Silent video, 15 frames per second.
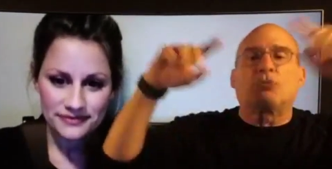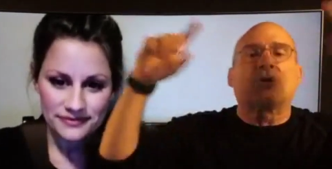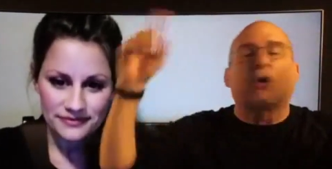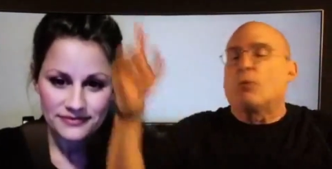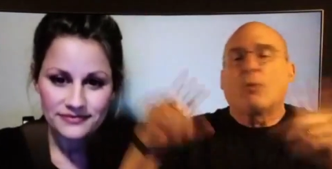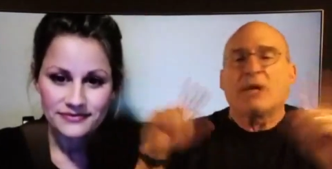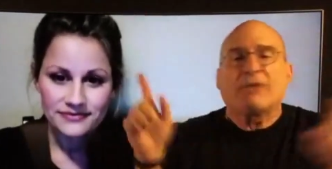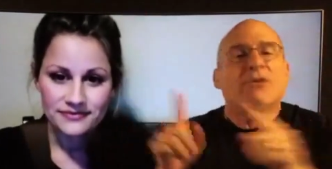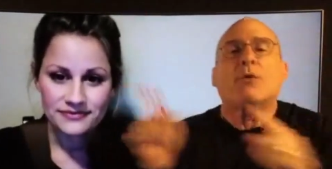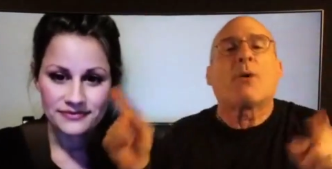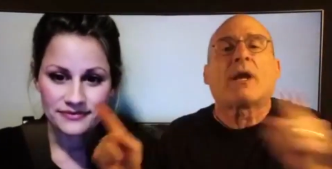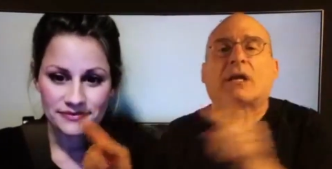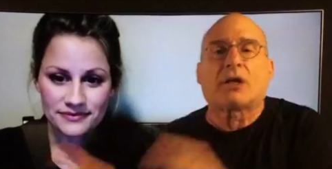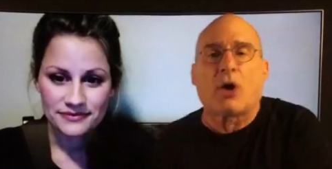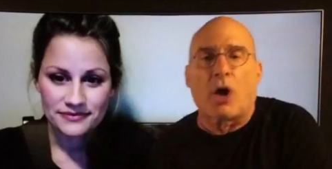Speaker 1: you know, whatever you
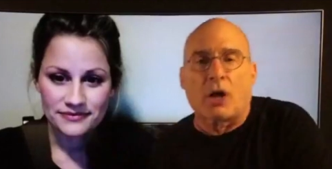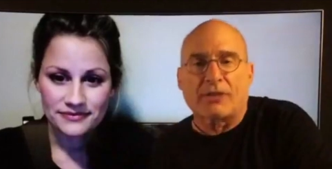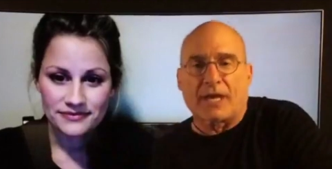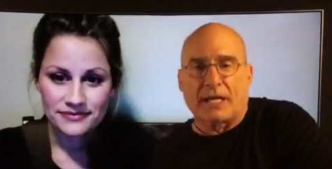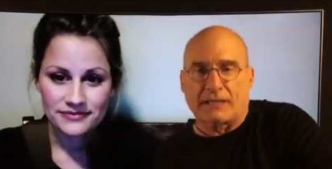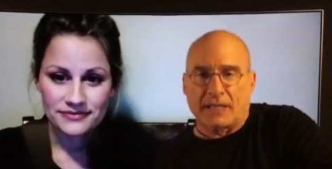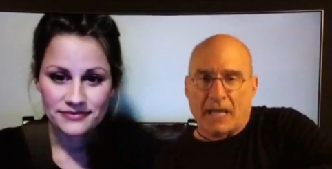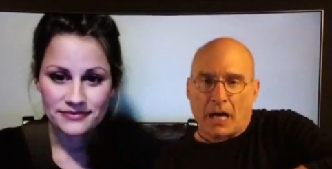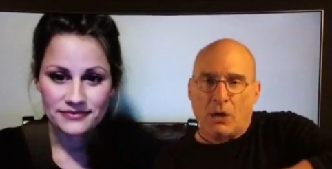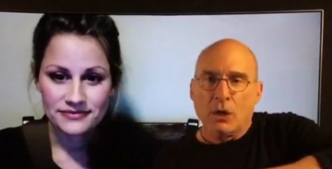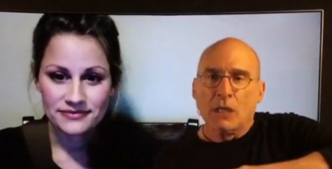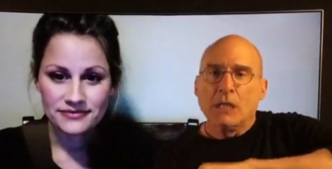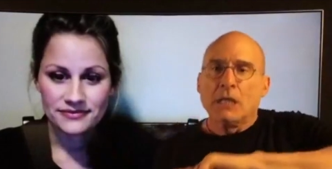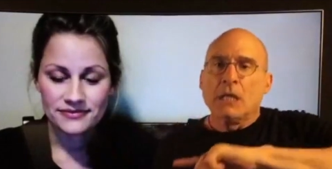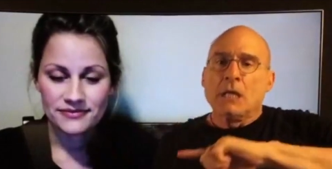want to call that now,
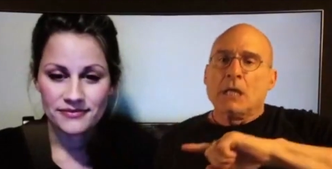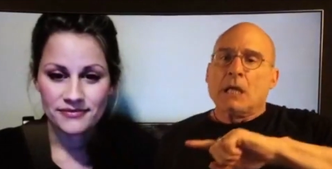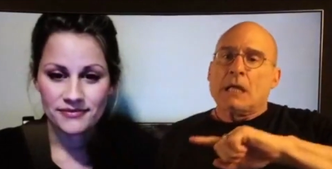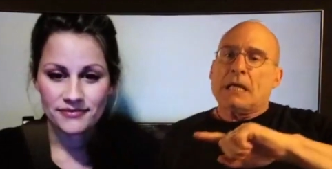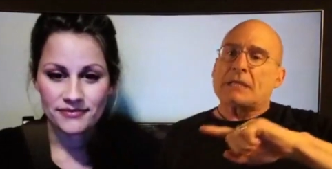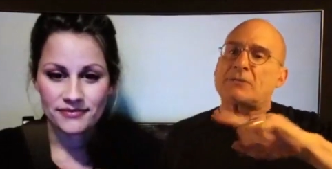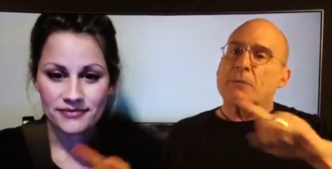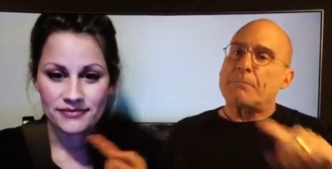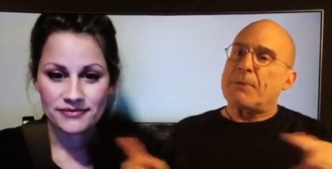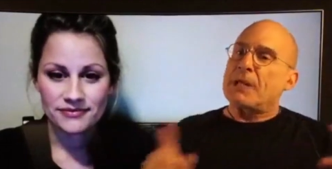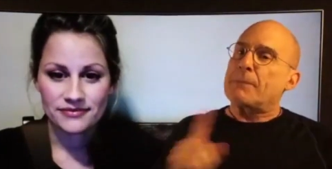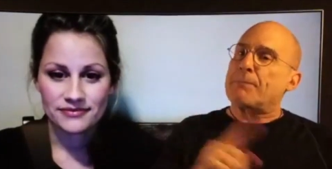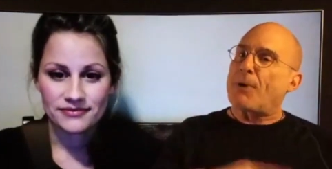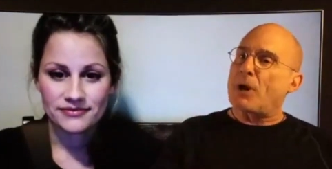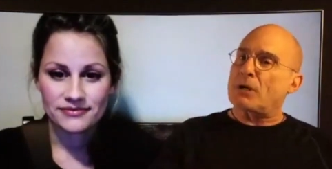is a
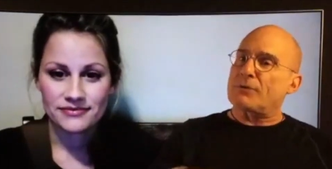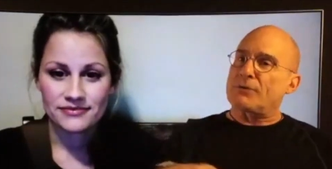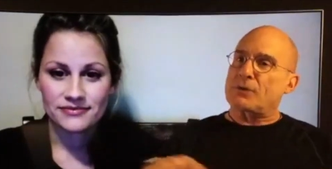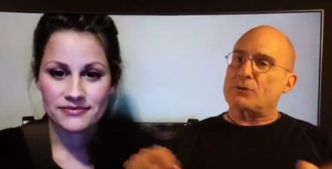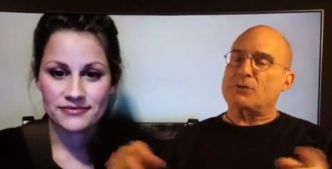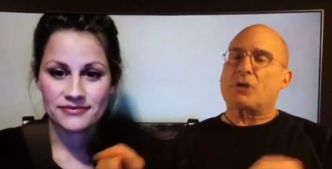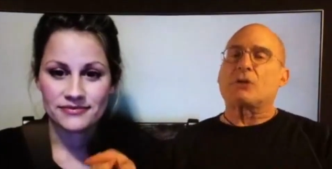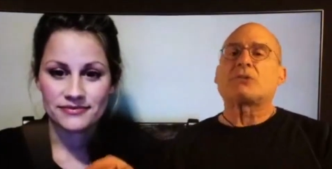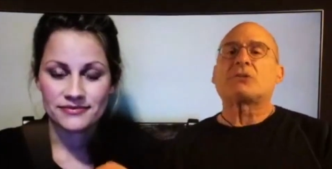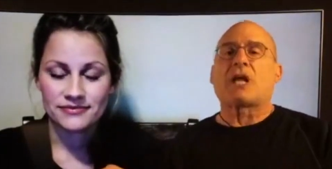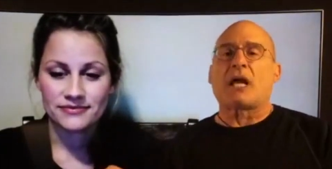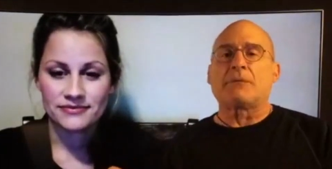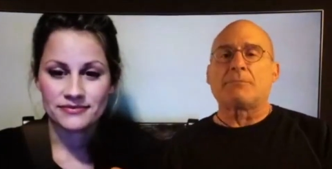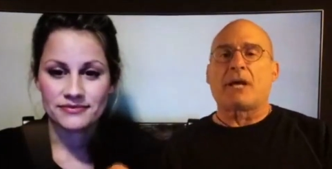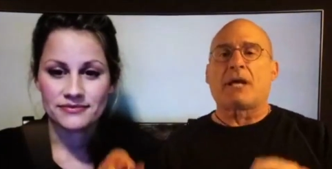big part of your
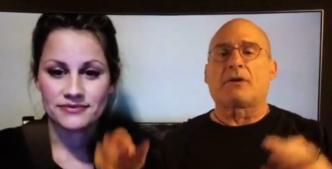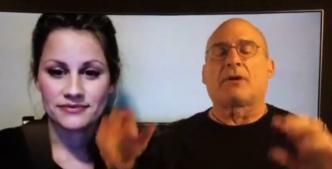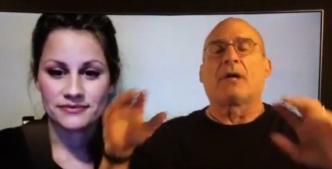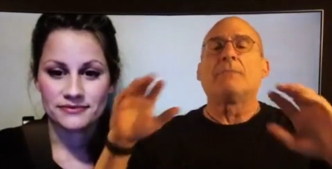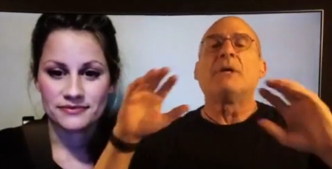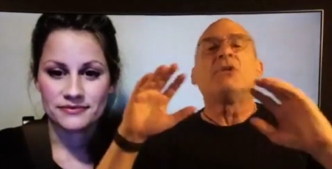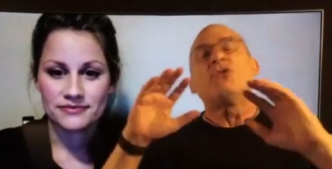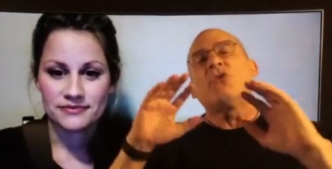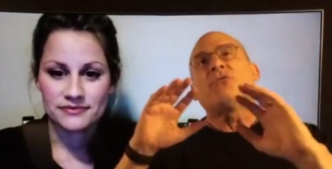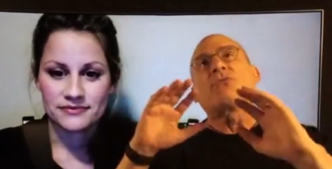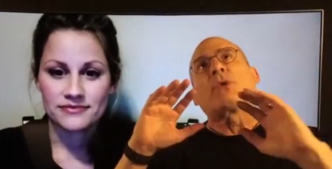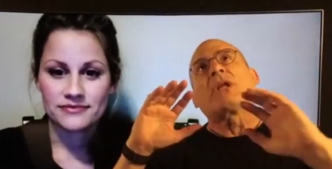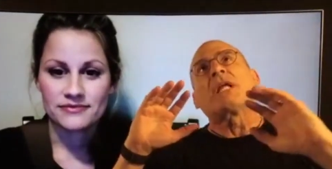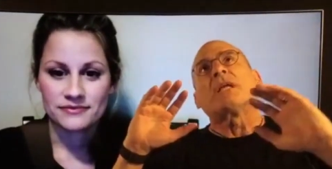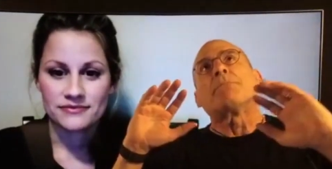chairside manner. I mean,
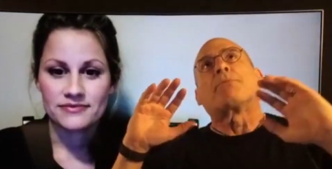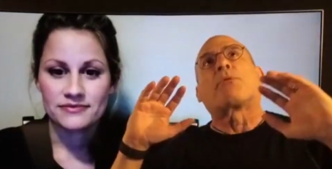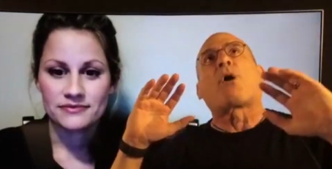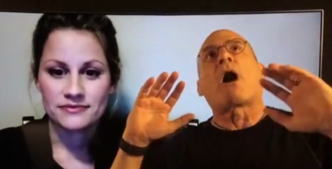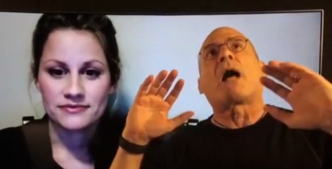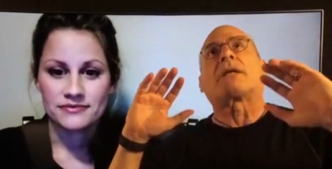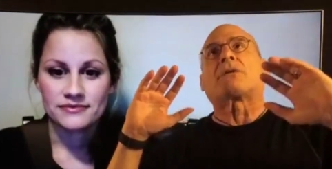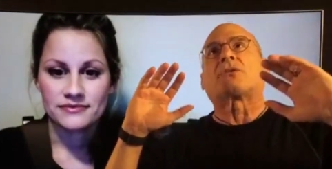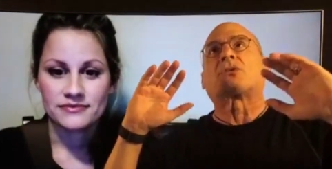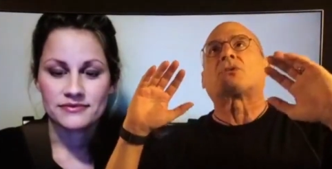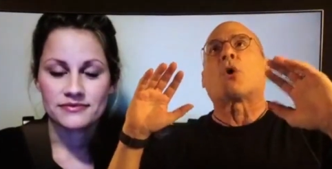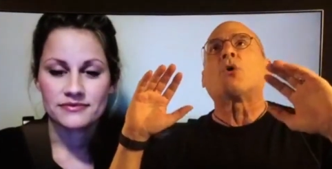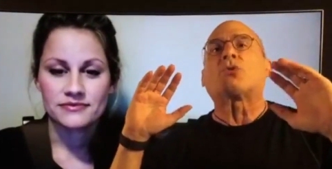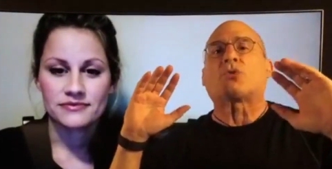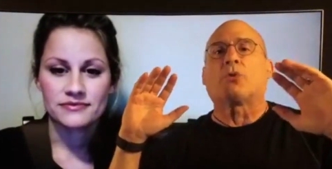you've really brought
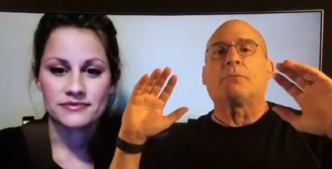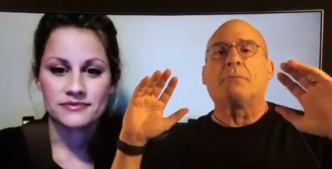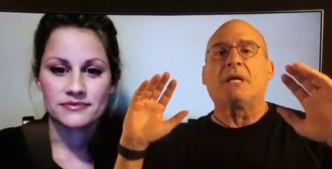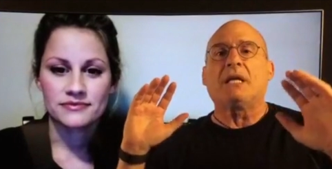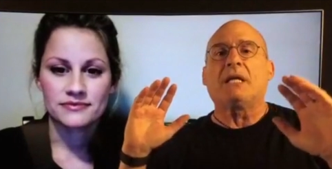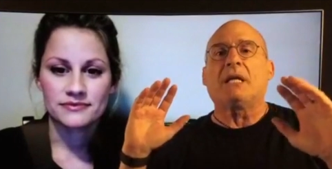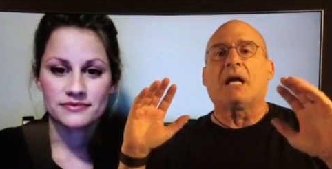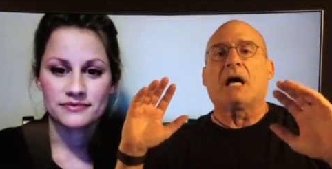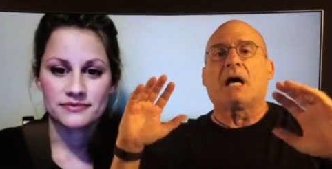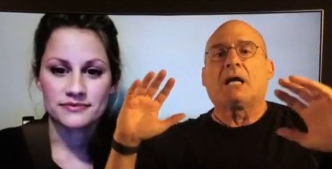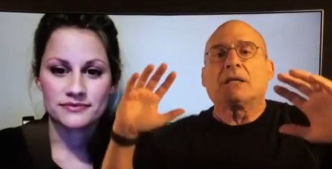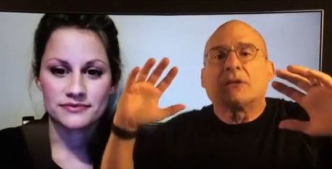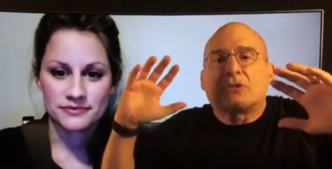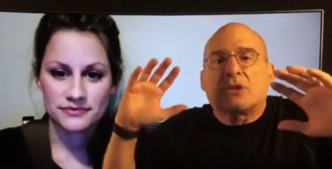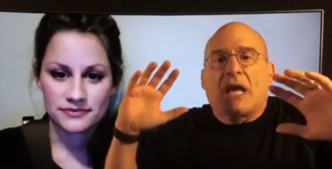social media
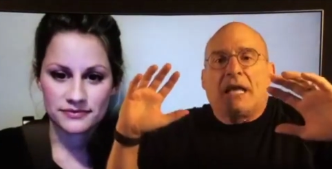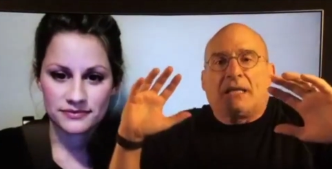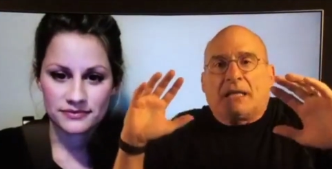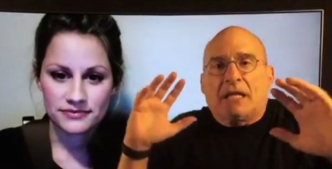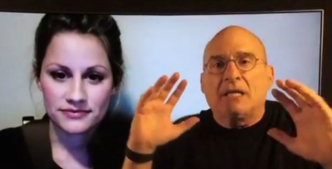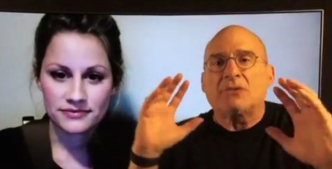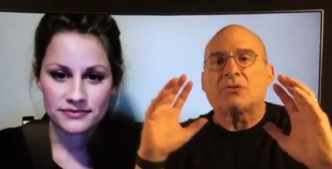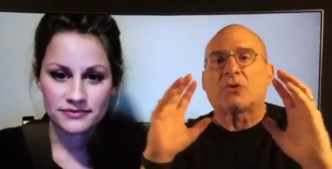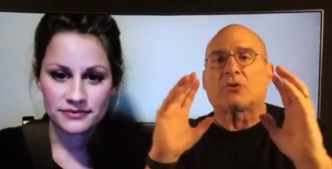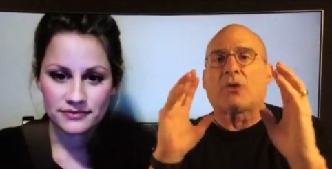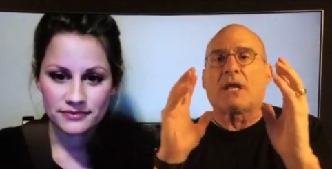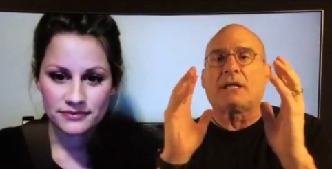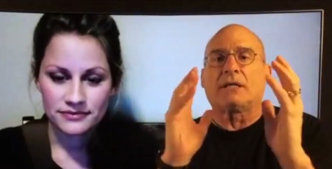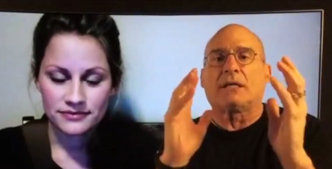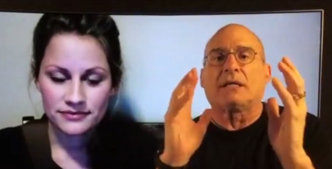and
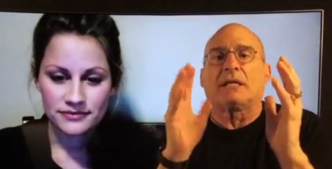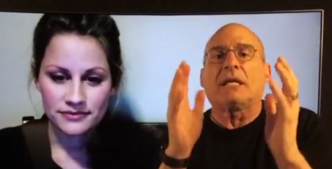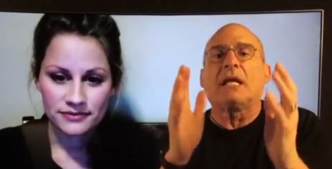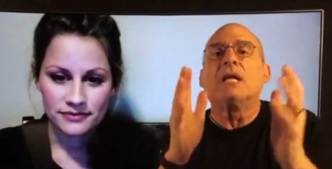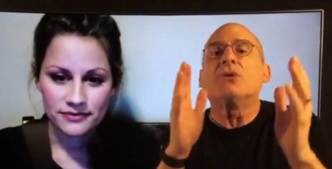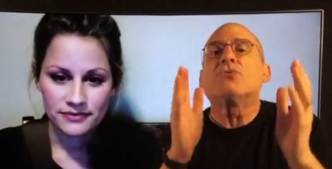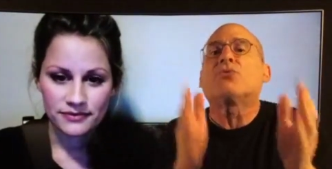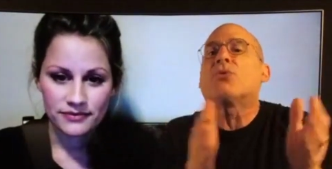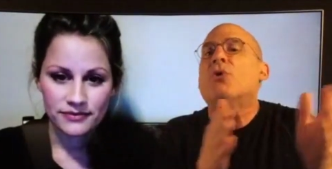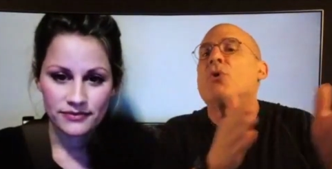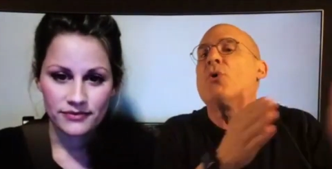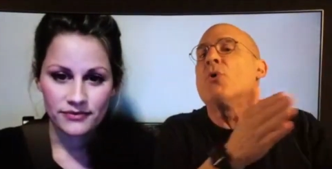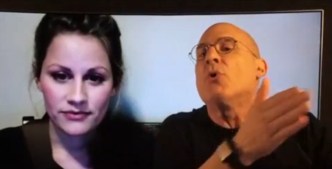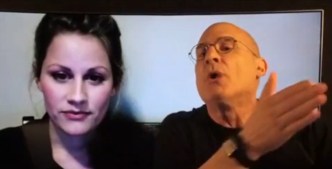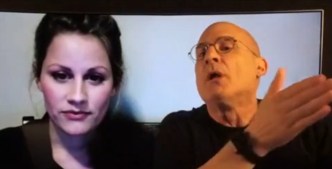integrated it
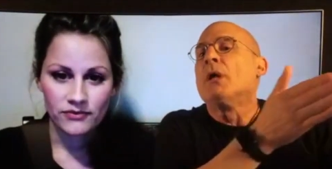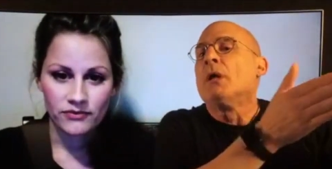into